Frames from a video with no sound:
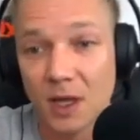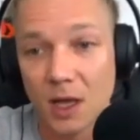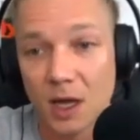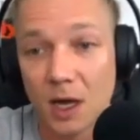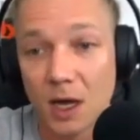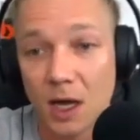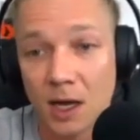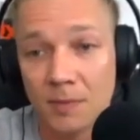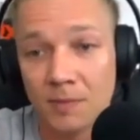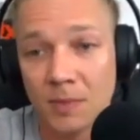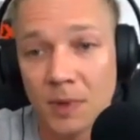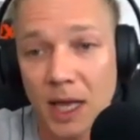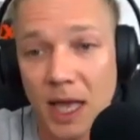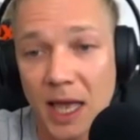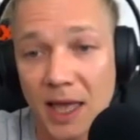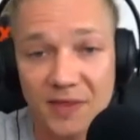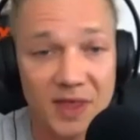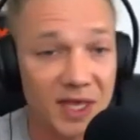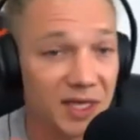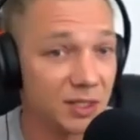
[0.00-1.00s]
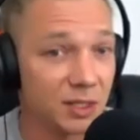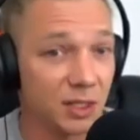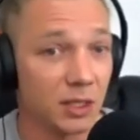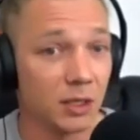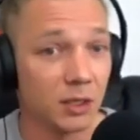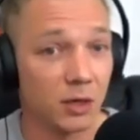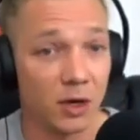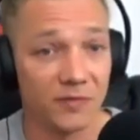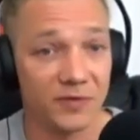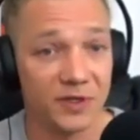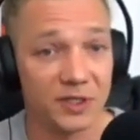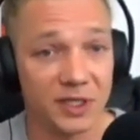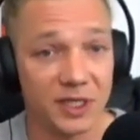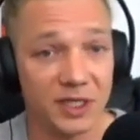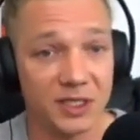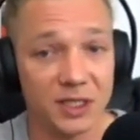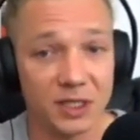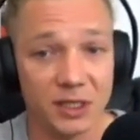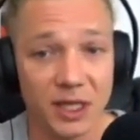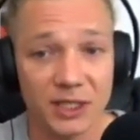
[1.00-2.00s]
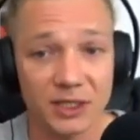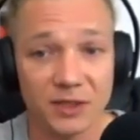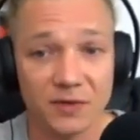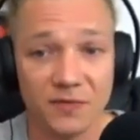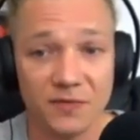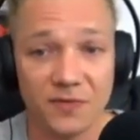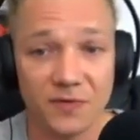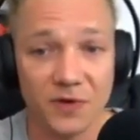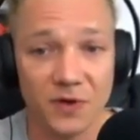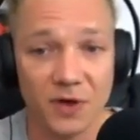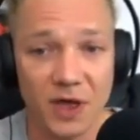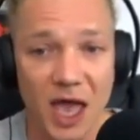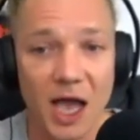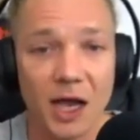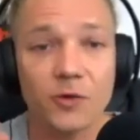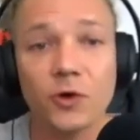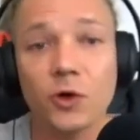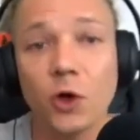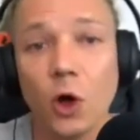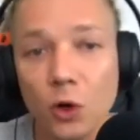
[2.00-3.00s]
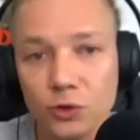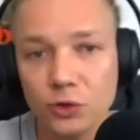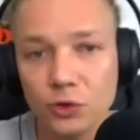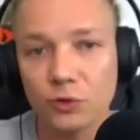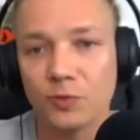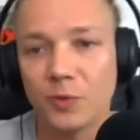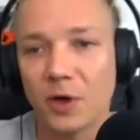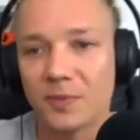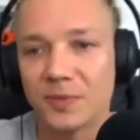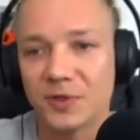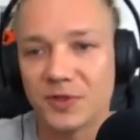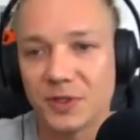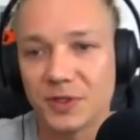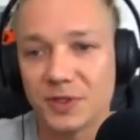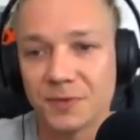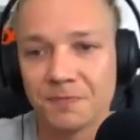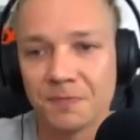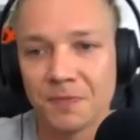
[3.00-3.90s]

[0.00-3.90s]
And there's obviously selection for agricultural purposes,